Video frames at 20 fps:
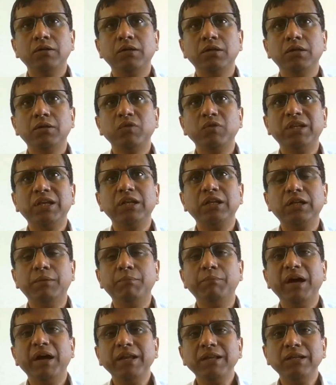we can
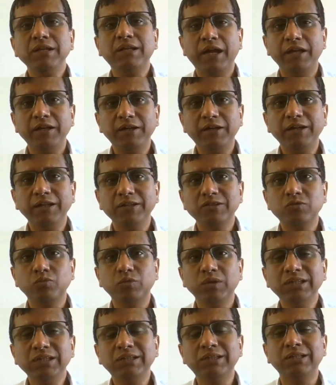combine kinetics
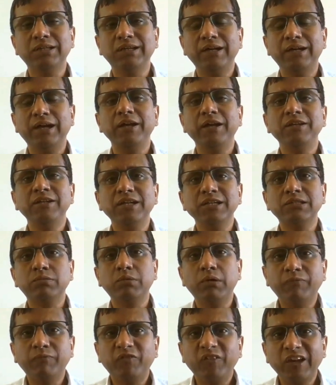with ideas
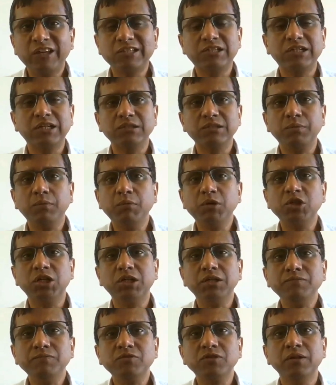from phase
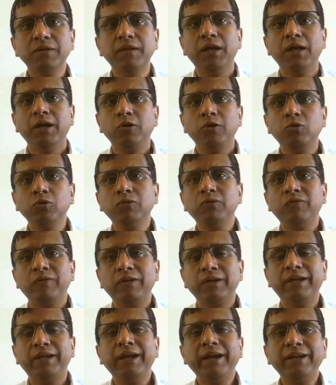transformations
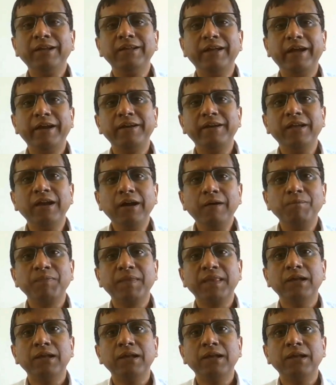to get an idea